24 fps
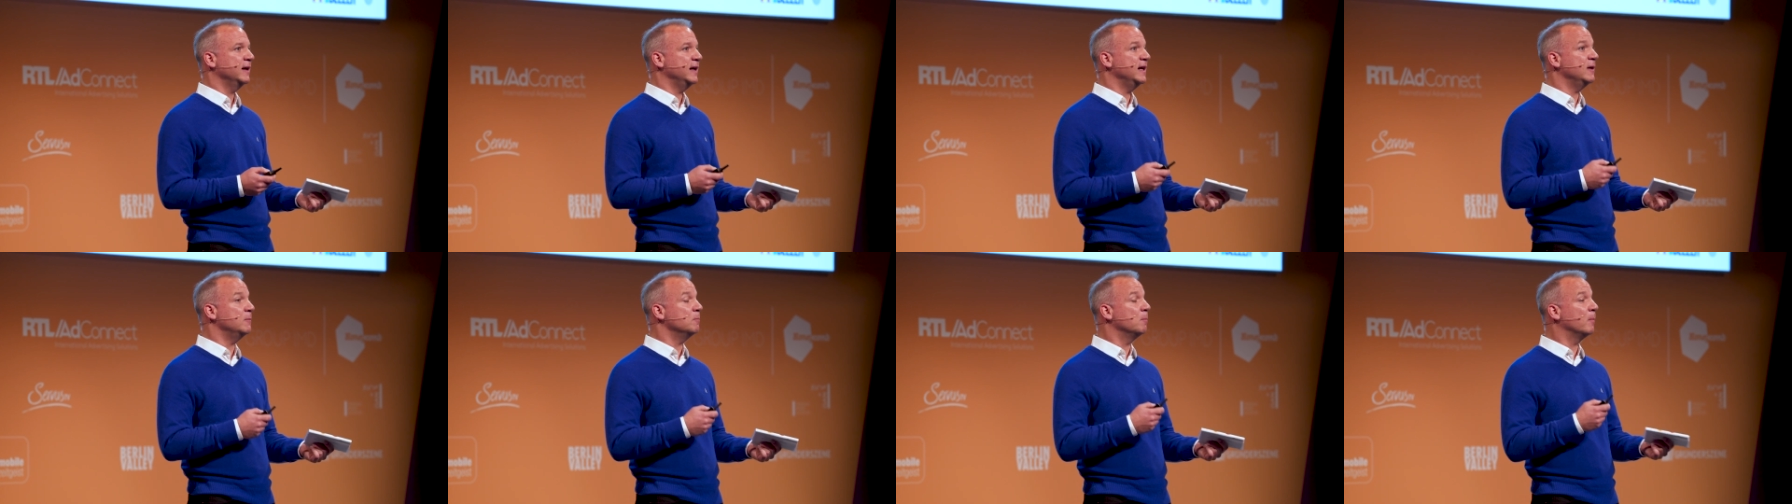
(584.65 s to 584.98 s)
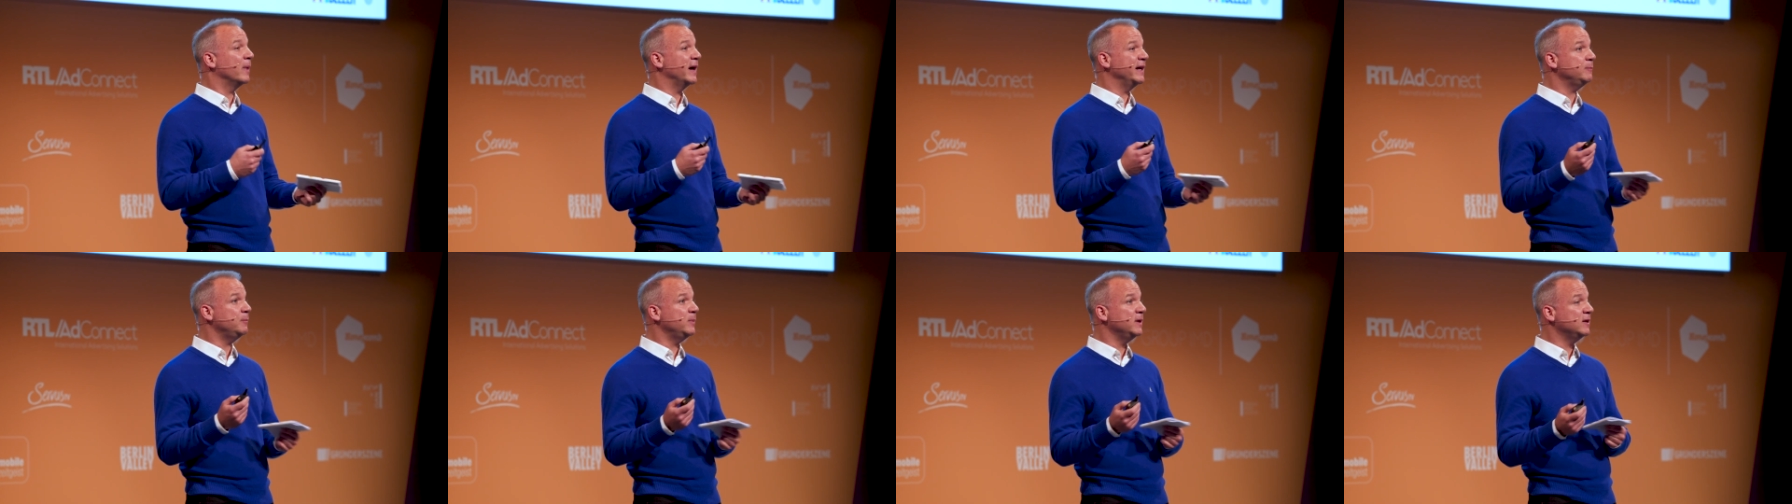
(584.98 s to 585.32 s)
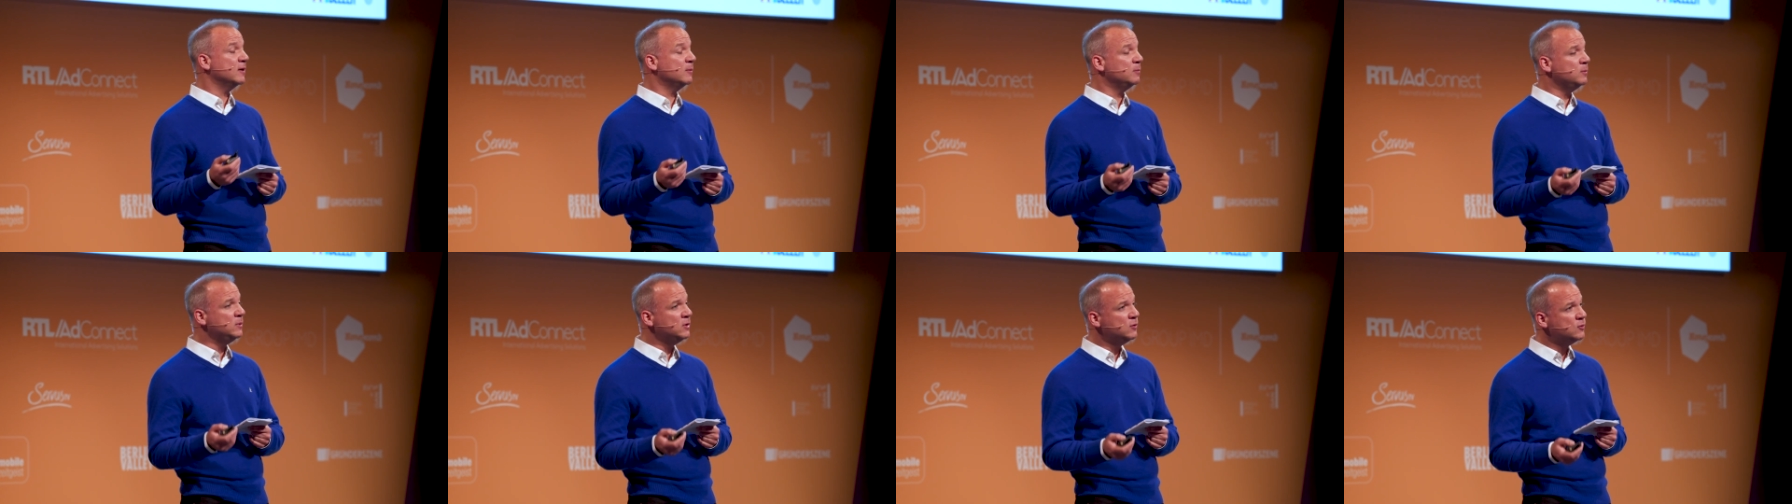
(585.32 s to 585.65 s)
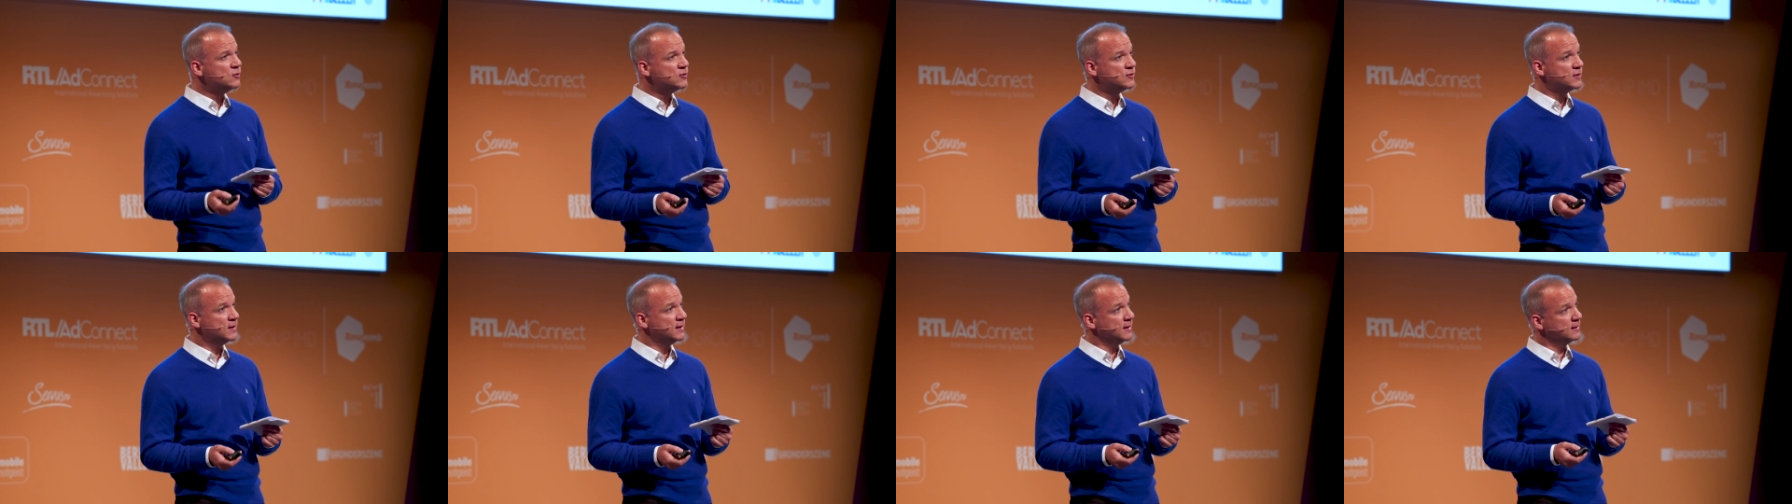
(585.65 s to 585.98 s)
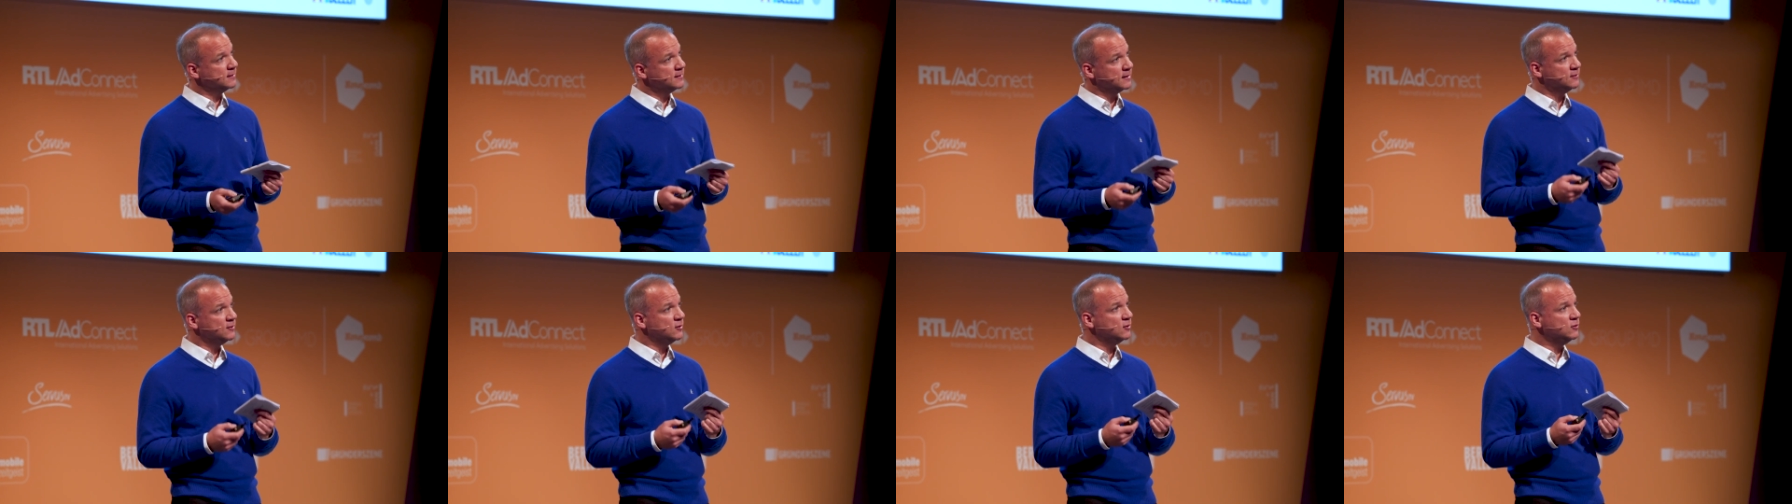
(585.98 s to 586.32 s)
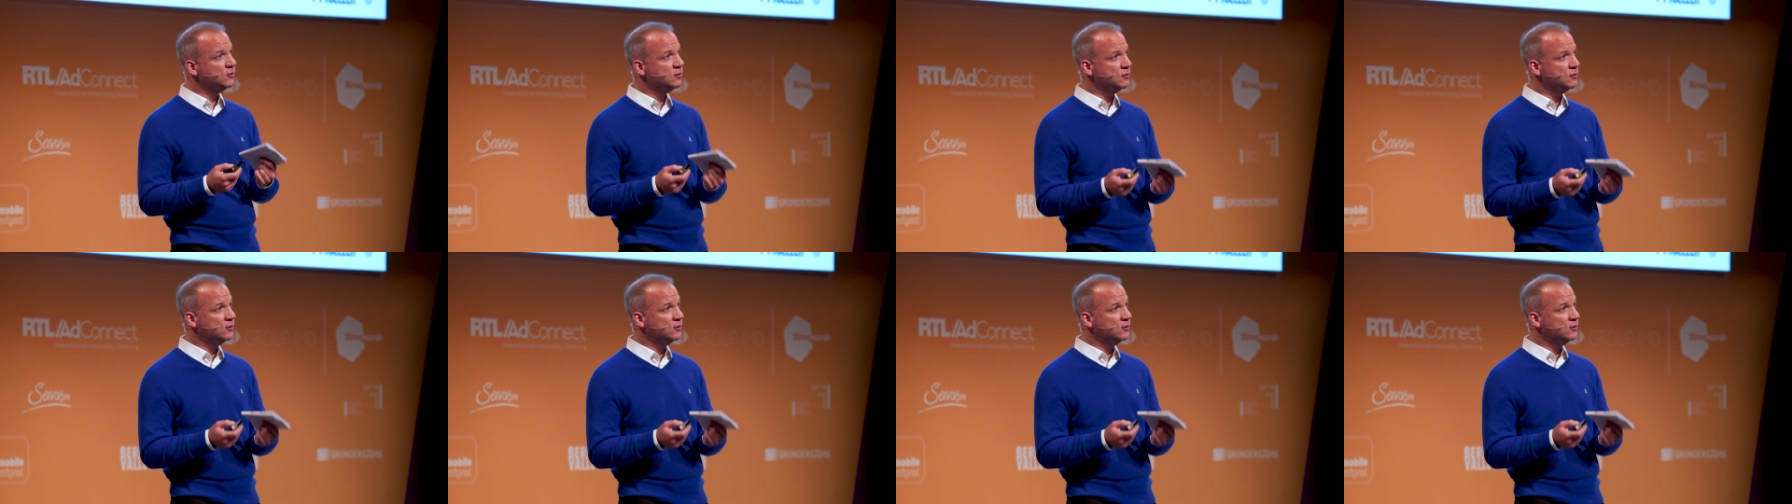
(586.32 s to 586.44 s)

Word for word: it might be the music that you